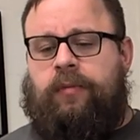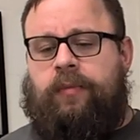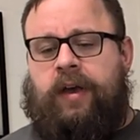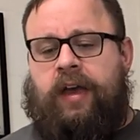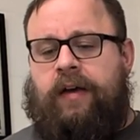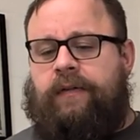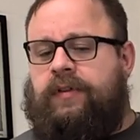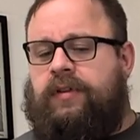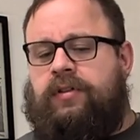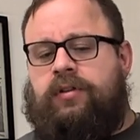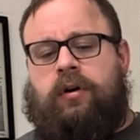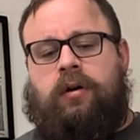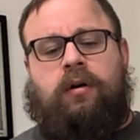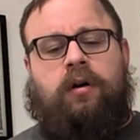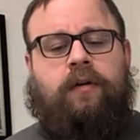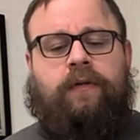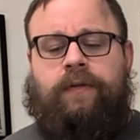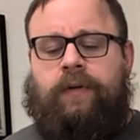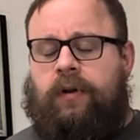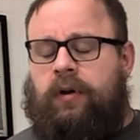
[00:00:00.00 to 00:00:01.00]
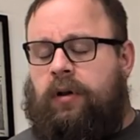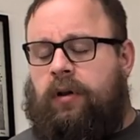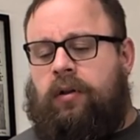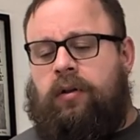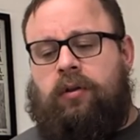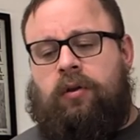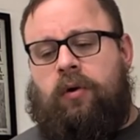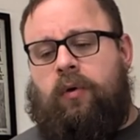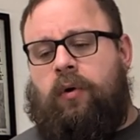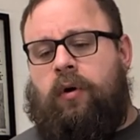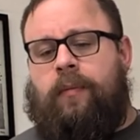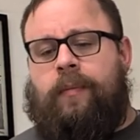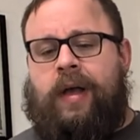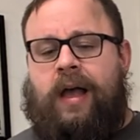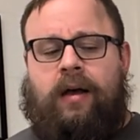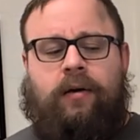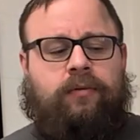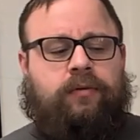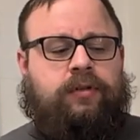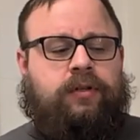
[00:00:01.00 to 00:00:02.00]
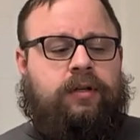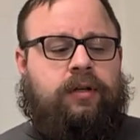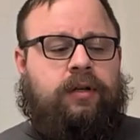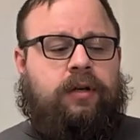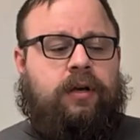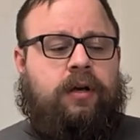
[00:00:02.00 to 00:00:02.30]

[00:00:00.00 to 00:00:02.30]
You may have to start off on a lower amount.